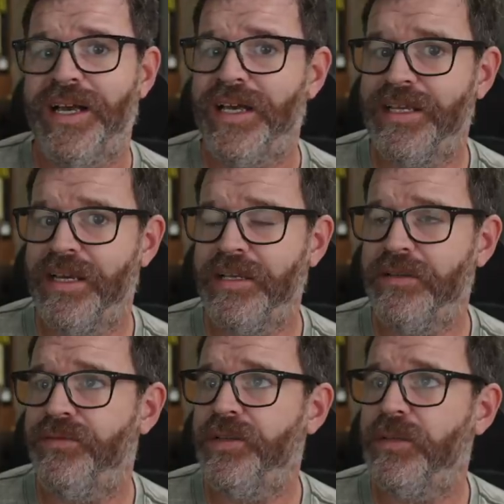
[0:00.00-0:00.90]
I kind
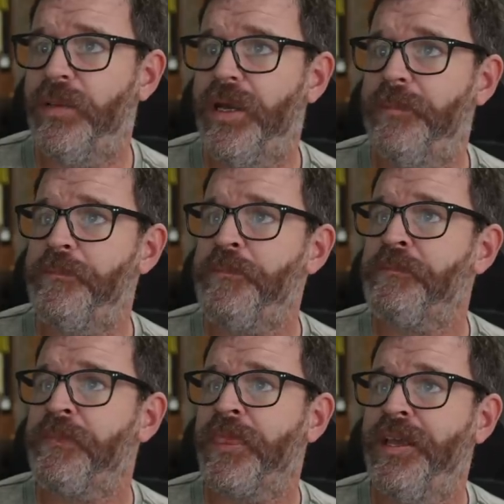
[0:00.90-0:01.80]
of feel bad.
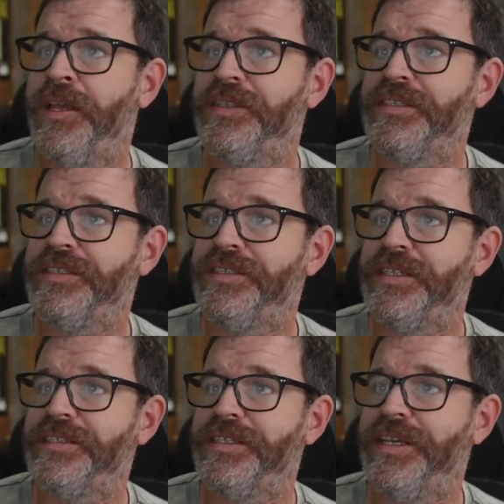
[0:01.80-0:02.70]
It has a
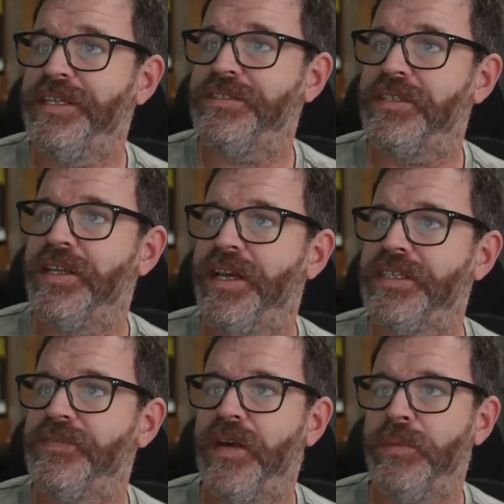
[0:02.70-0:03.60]
6-inch
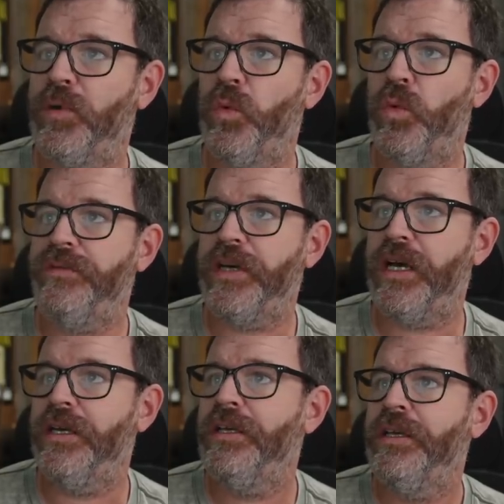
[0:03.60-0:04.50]
glass fiber
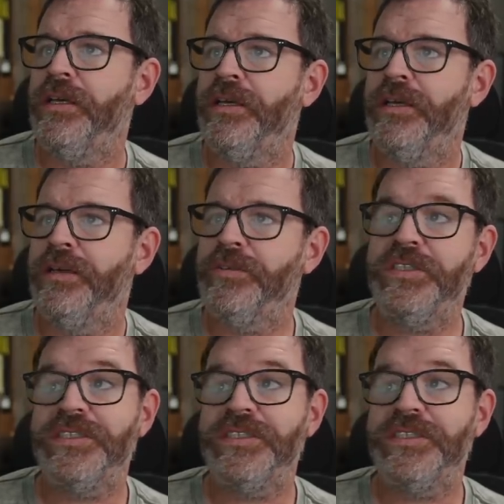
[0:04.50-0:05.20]
woofer, which